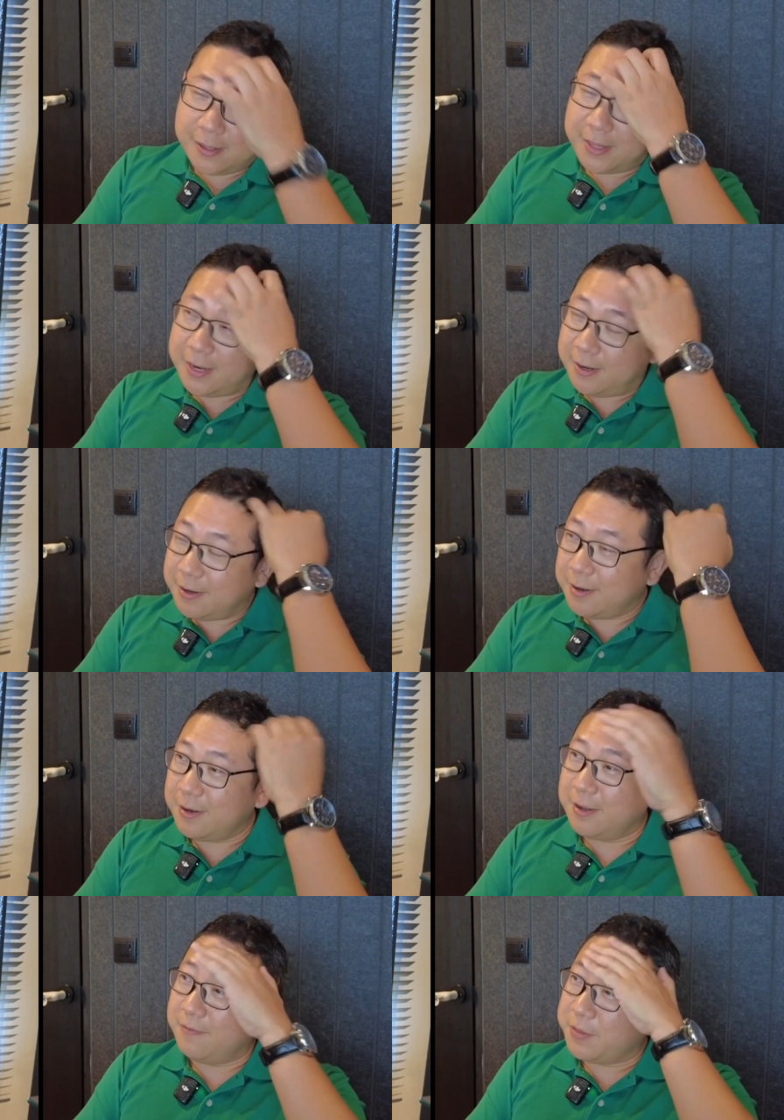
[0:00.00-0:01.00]
Then
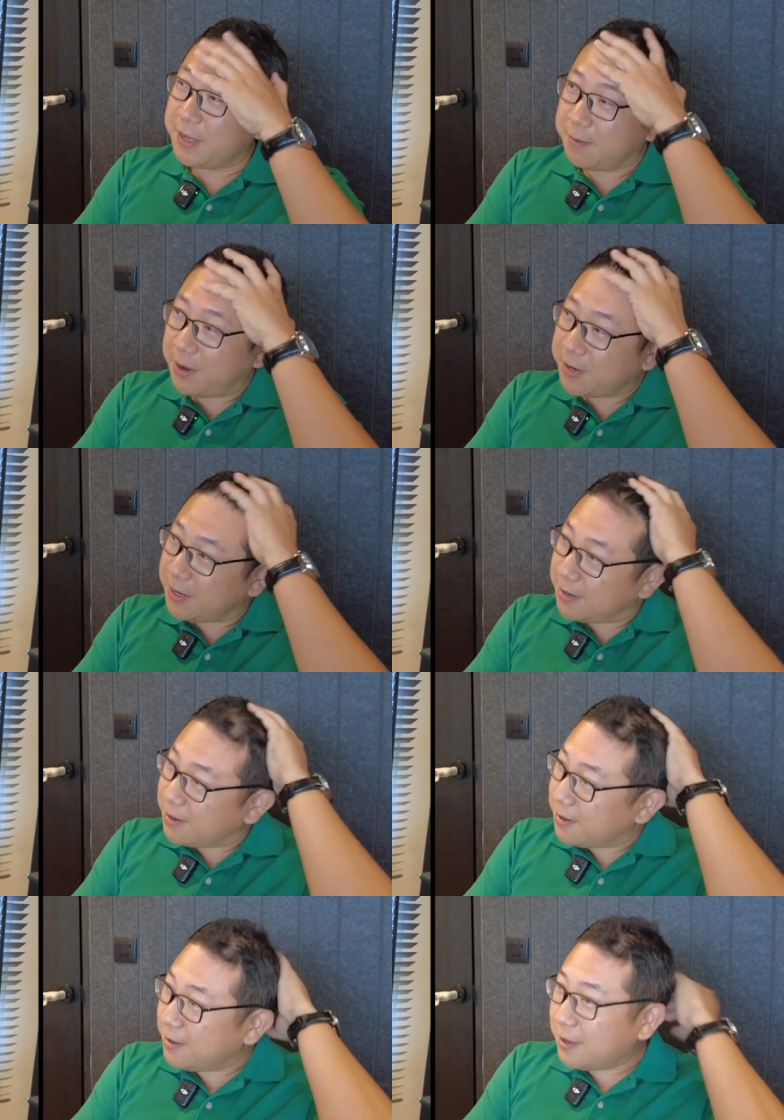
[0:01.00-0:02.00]
if you think about it,
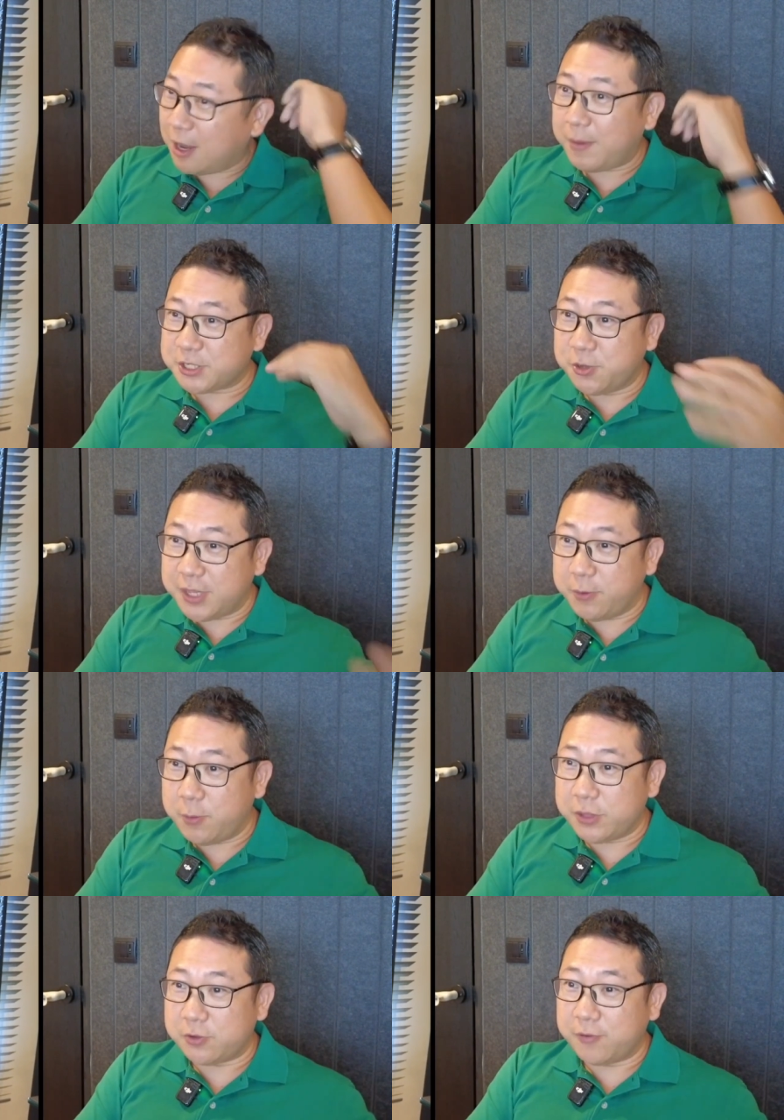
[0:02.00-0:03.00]
how much do you think we
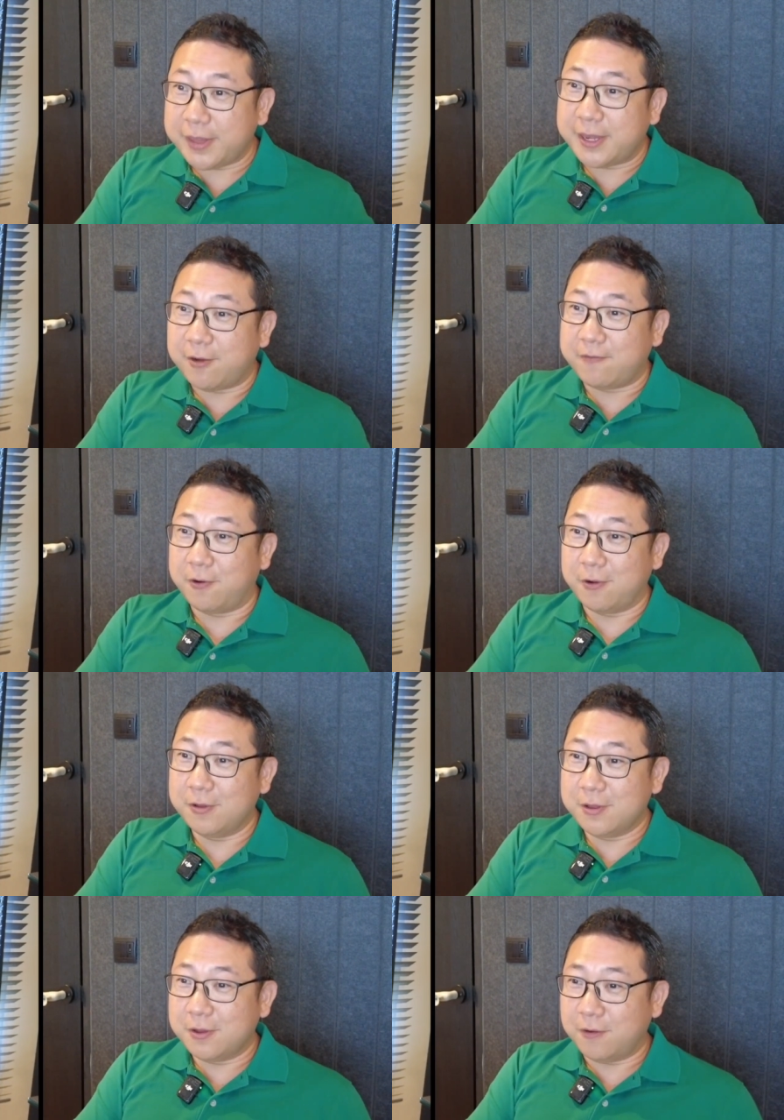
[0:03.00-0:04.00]
want to rent it out for?
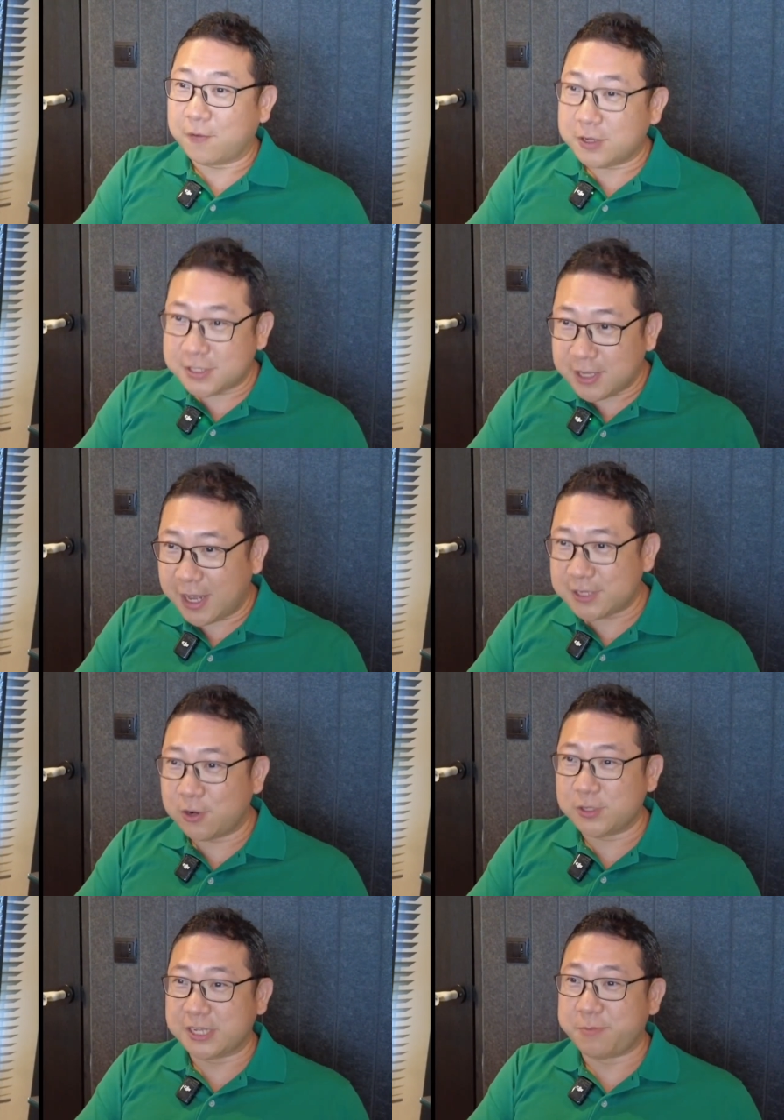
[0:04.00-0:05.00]
Of course, as
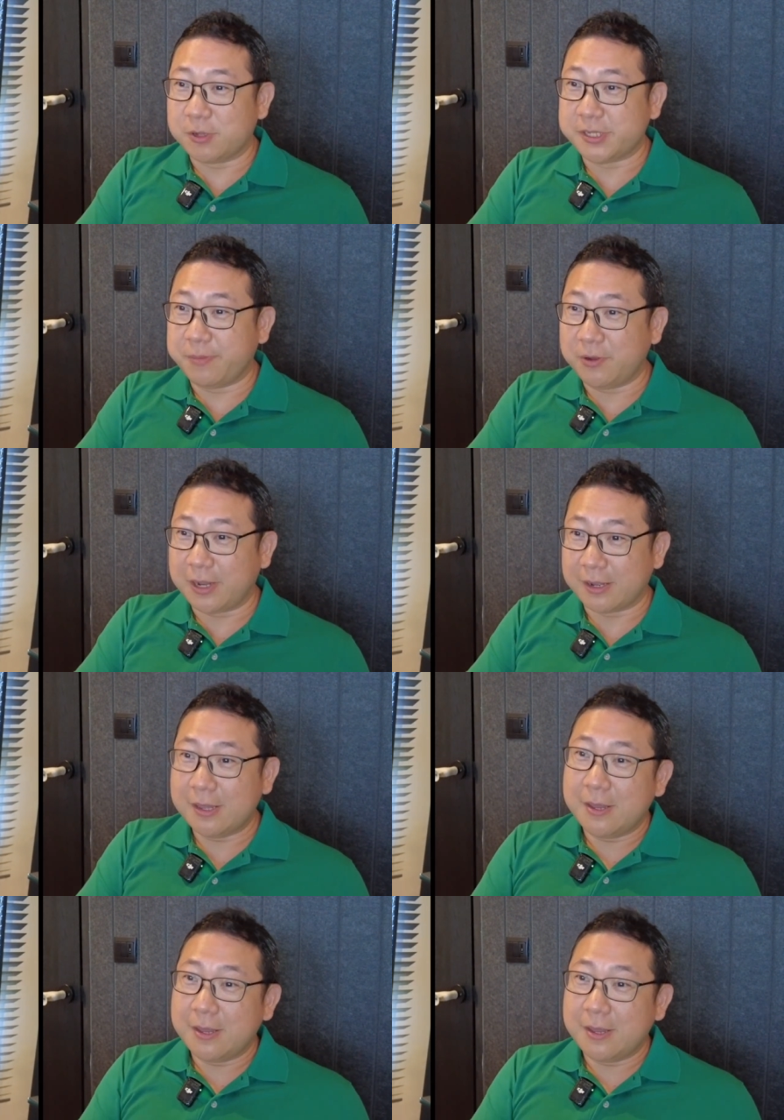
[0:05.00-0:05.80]
close as possible.